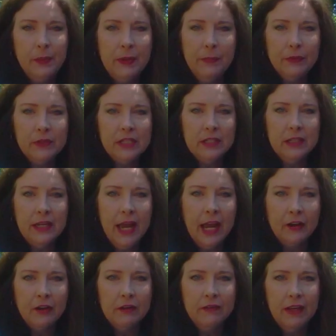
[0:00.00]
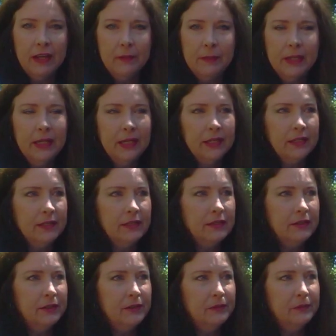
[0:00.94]
people to aggravate me and
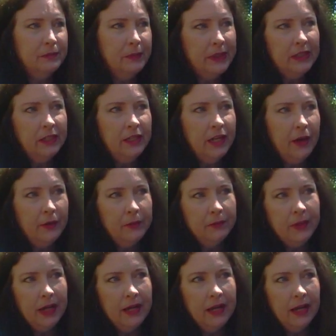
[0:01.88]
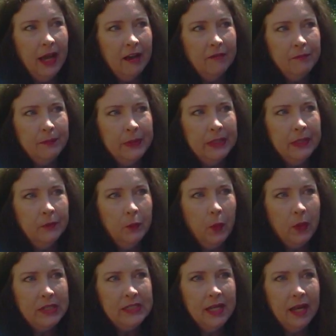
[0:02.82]
to, but you know, I've
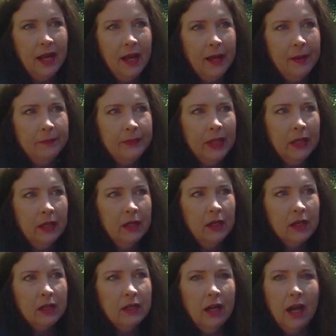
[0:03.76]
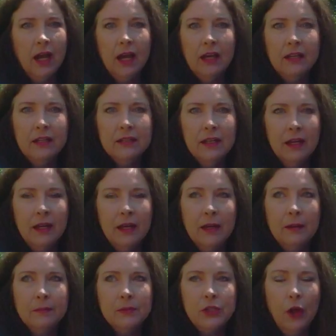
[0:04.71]
been, one time, God
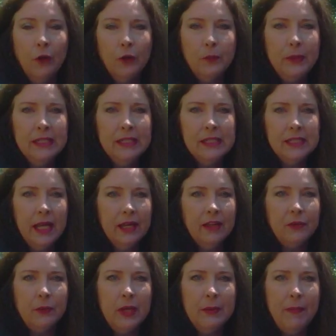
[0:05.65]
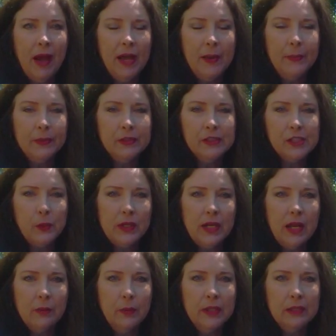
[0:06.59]
um, told me to take three Bibles
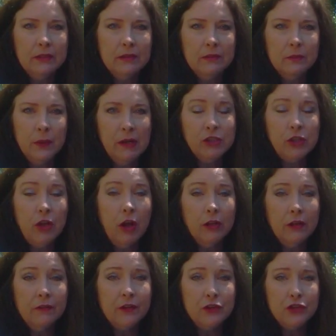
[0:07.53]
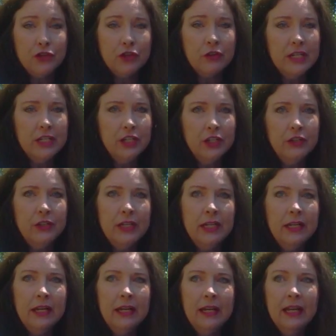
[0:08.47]
when I went, when I was called up for jury
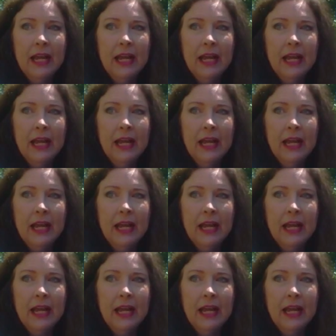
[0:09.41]
duty.